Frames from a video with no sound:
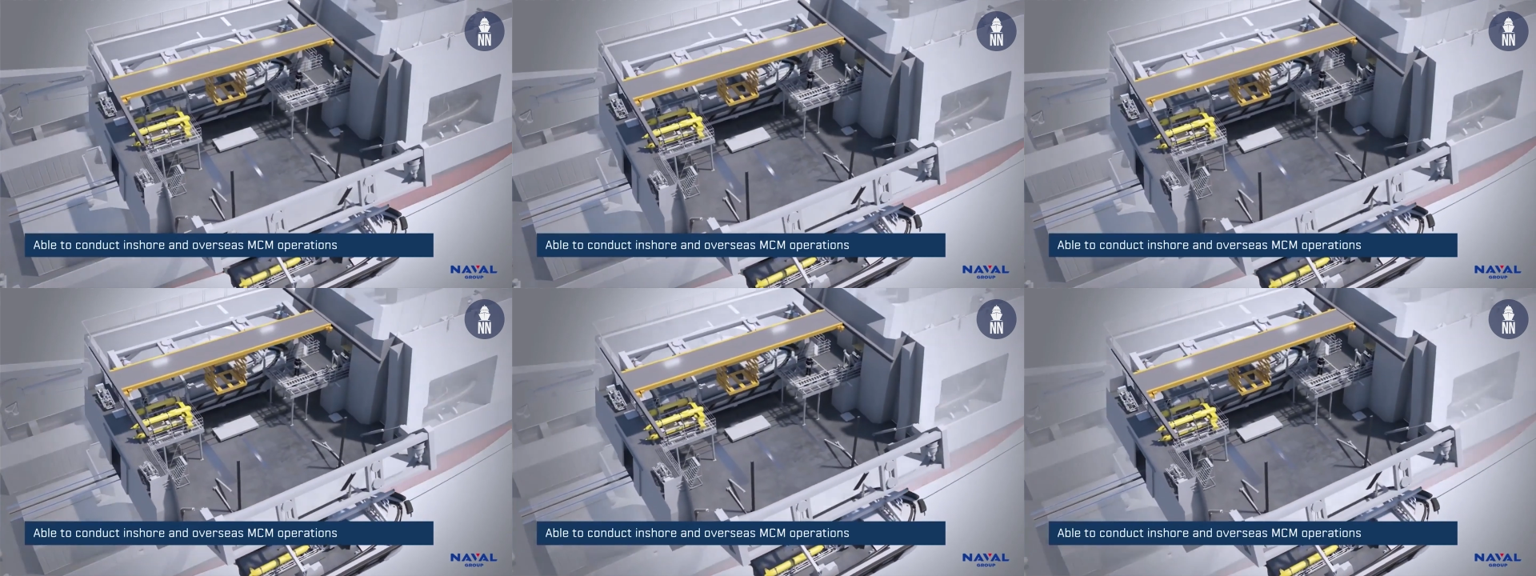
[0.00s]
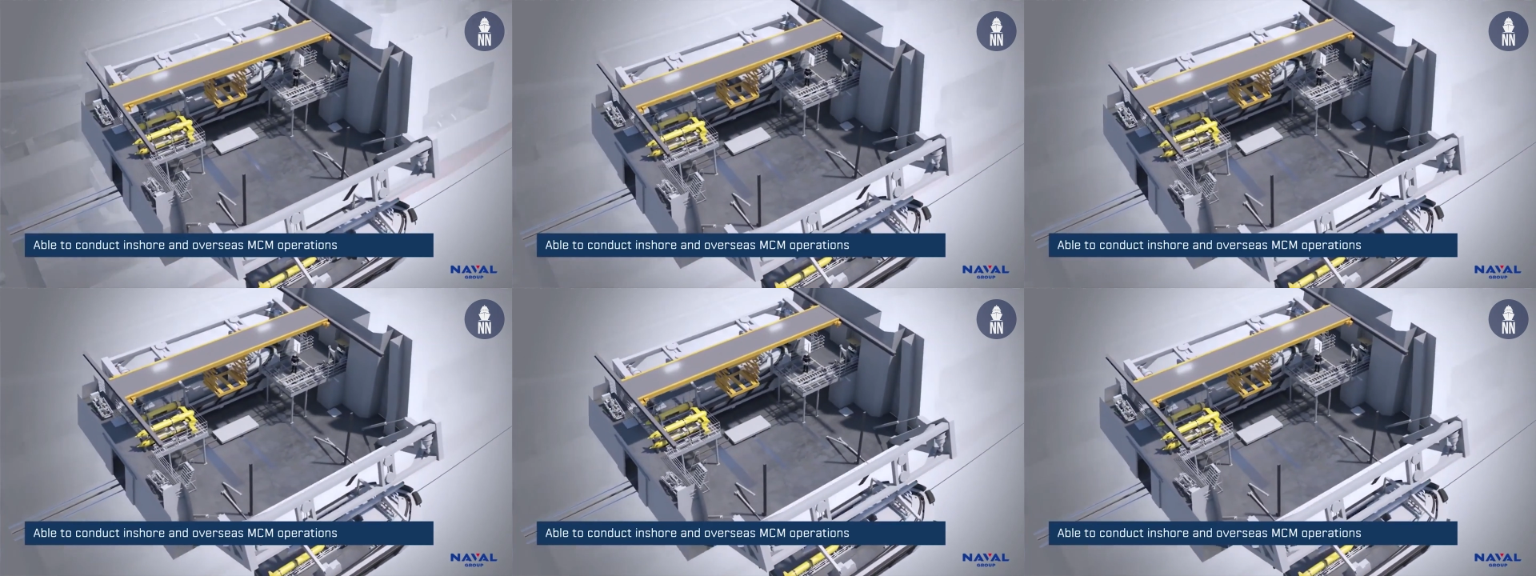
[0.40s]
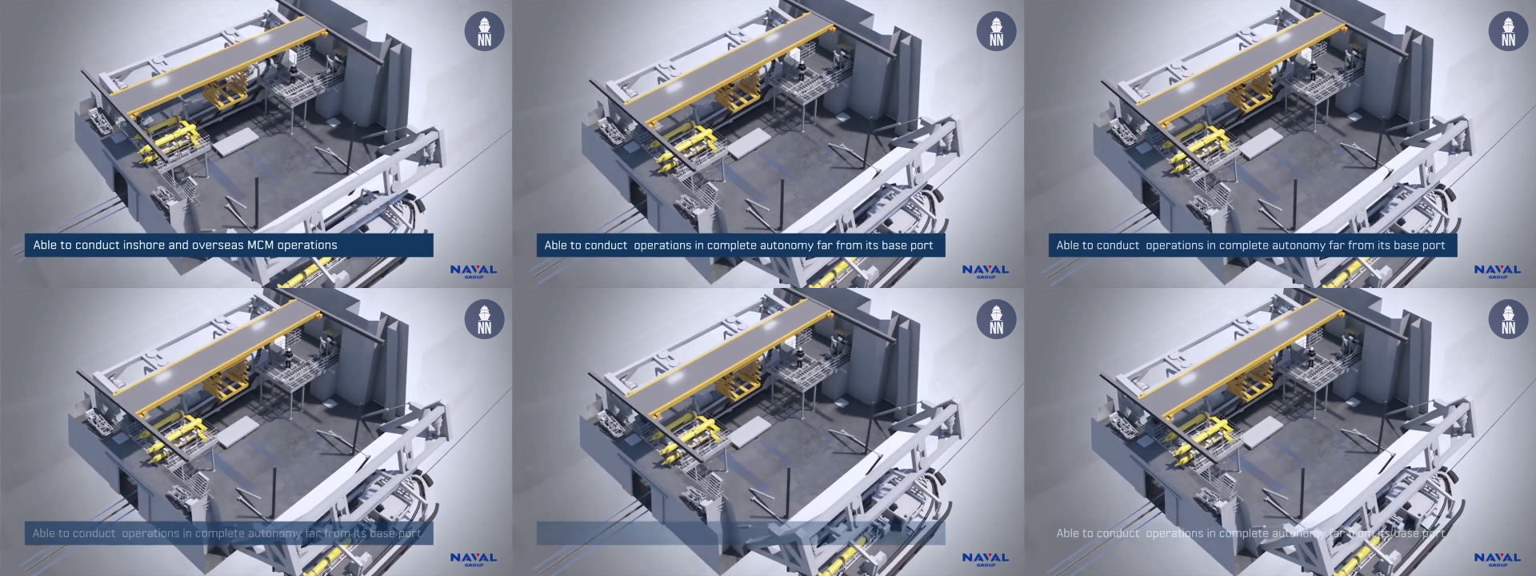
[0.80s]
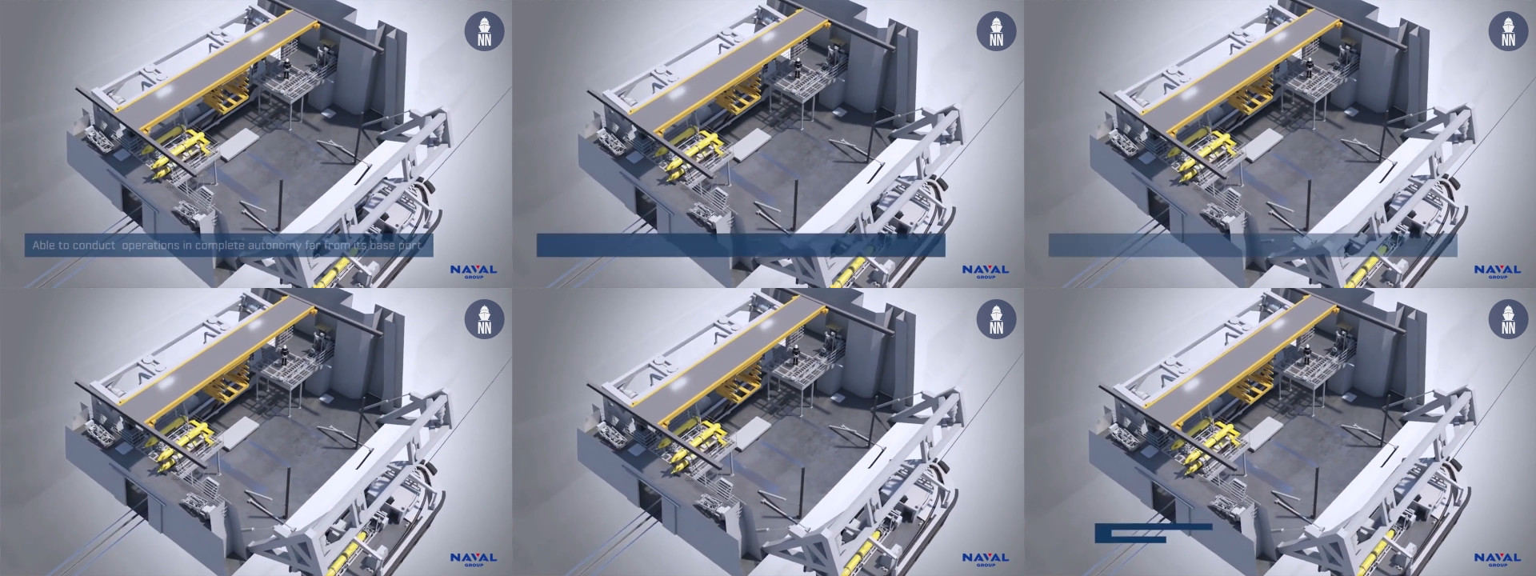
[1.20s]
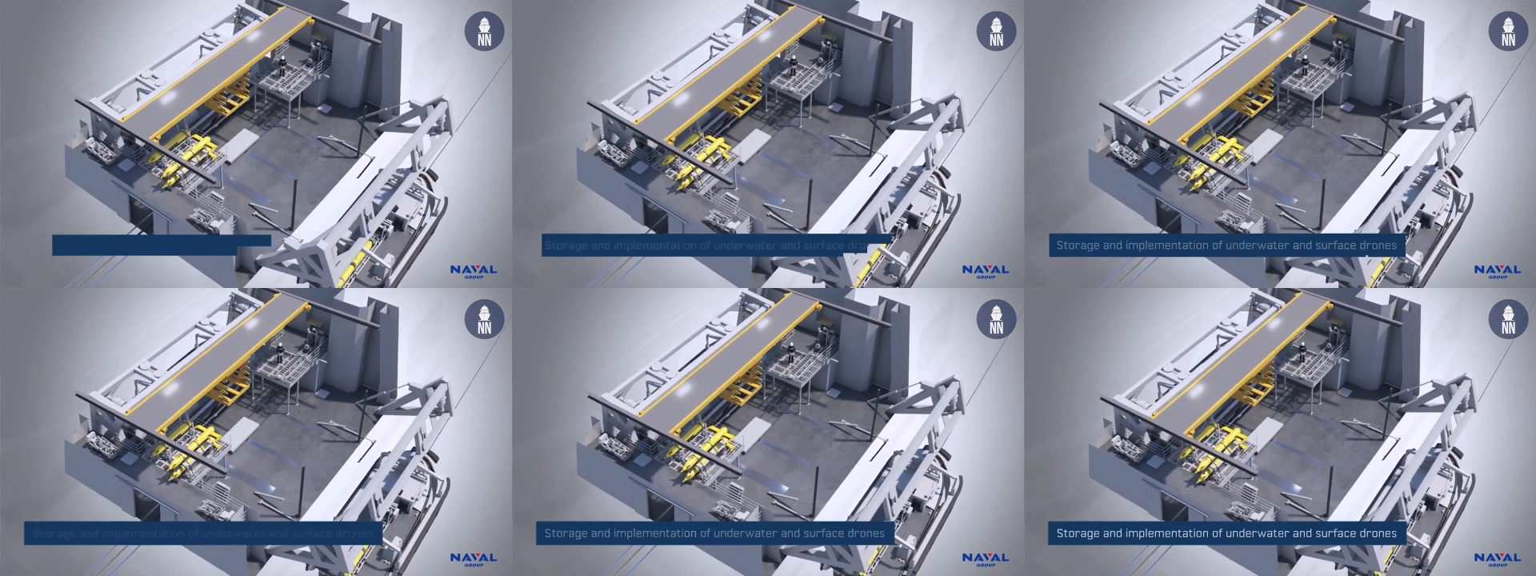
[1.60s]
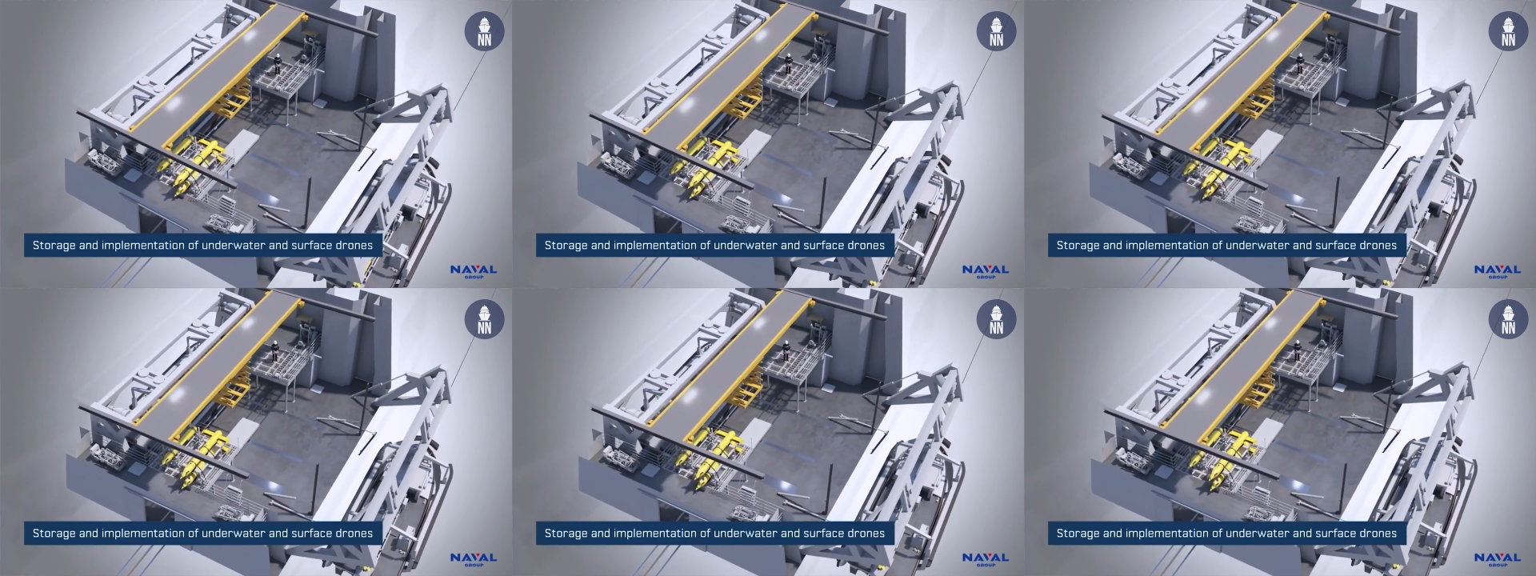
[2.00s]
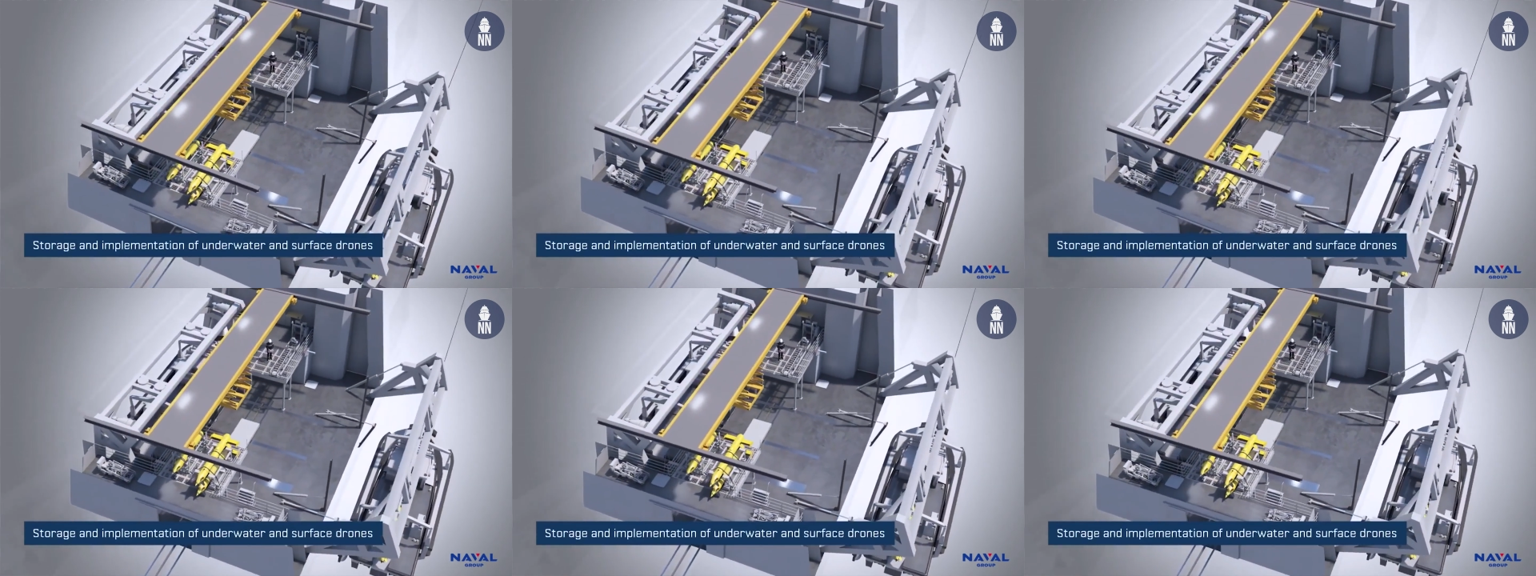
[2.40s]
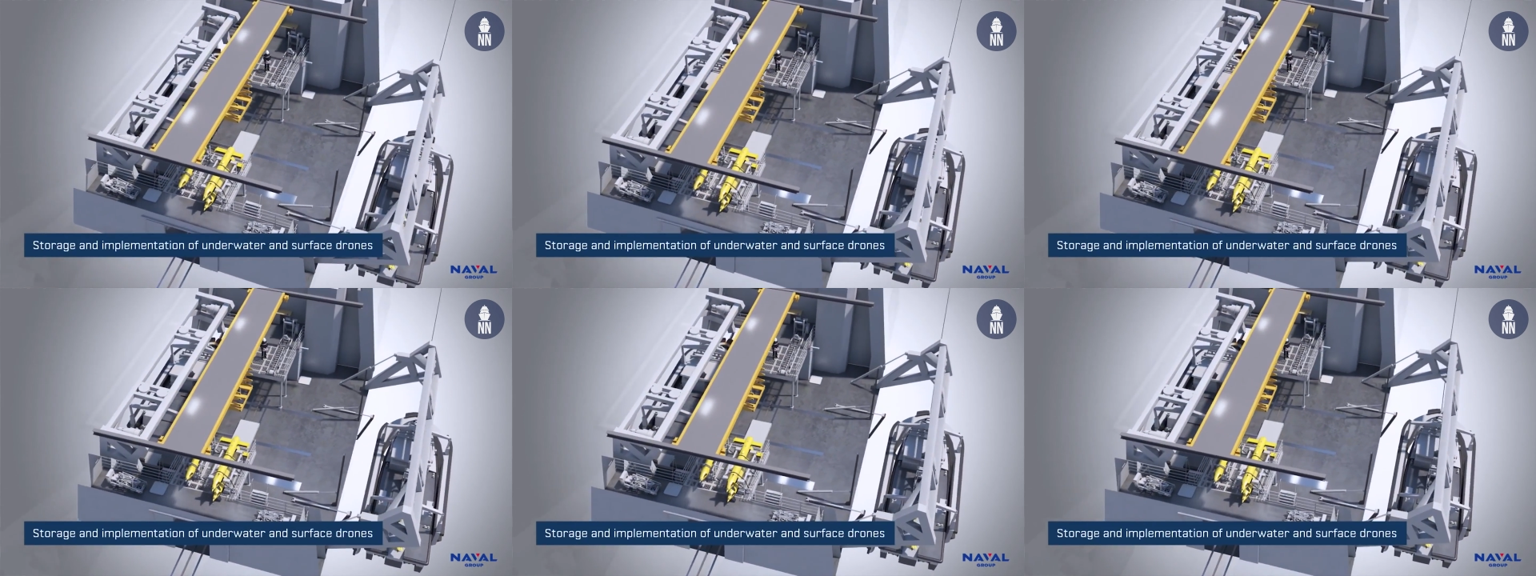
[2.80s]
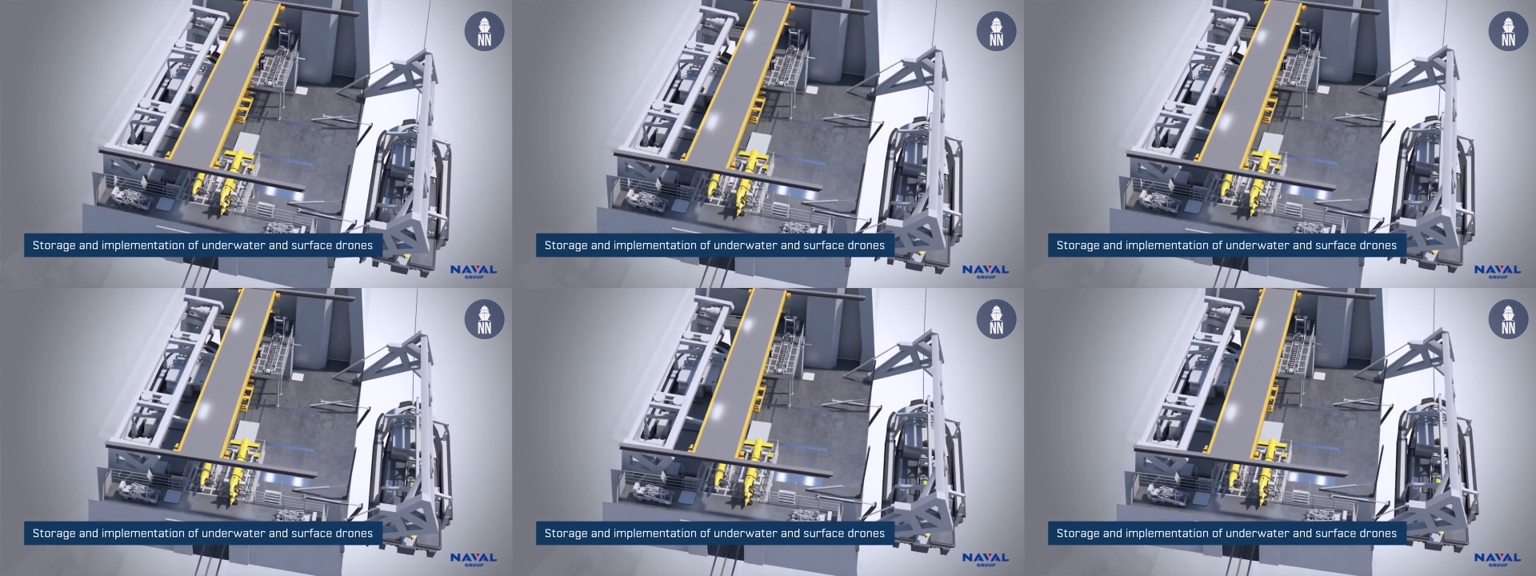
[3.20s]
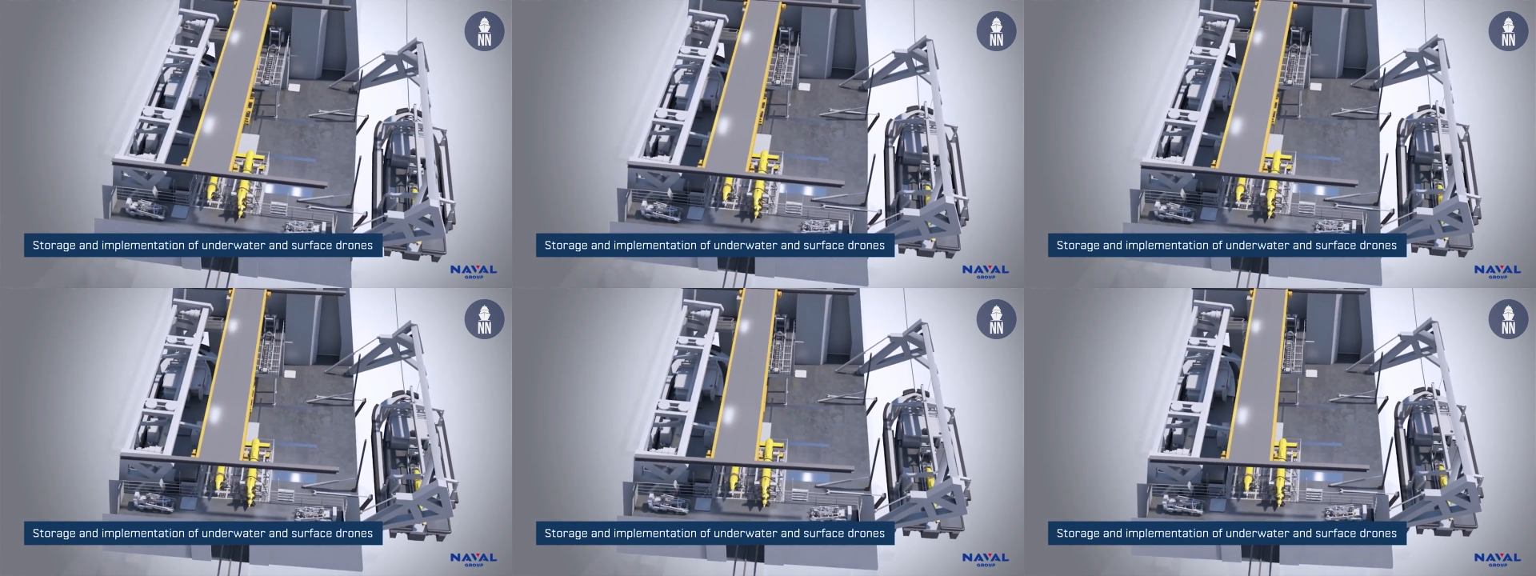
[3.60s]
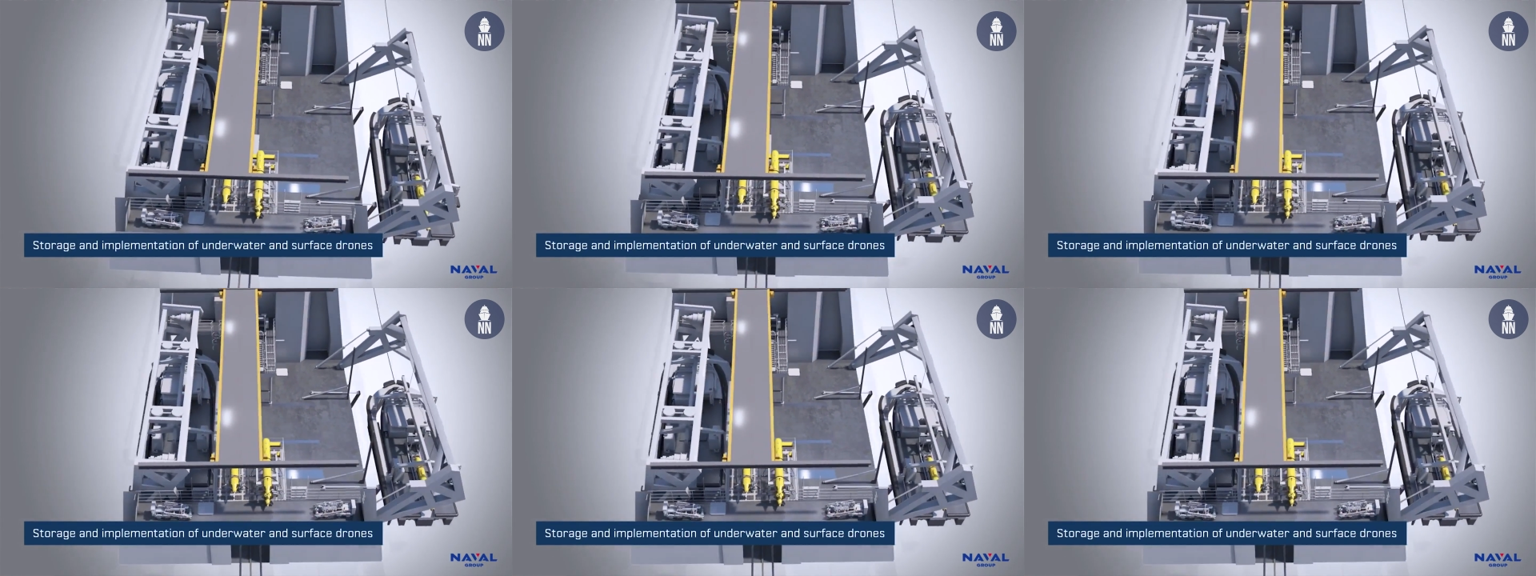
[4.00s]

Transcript: (no speaker visible)